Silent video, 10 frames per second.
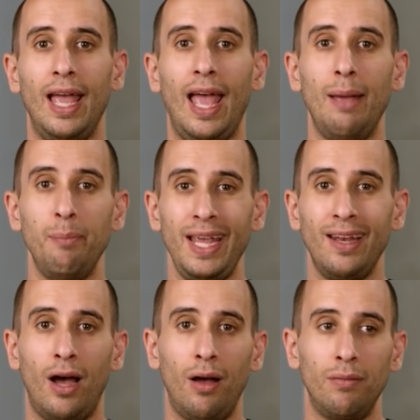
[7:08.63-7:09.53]
it may
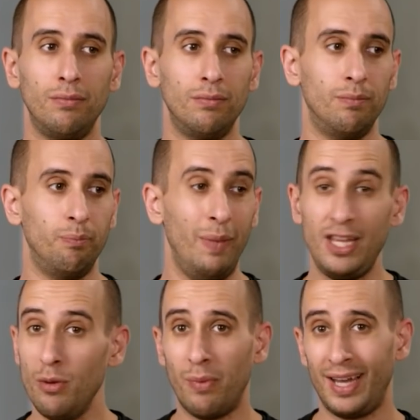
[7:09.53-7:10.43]
not
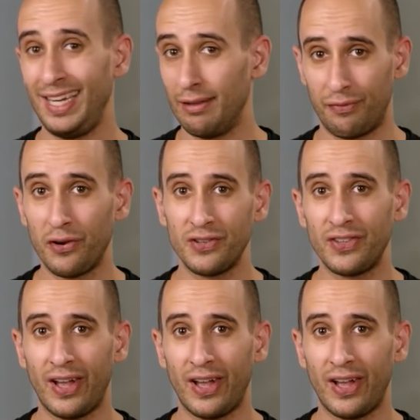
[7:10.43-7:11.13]
make you money the first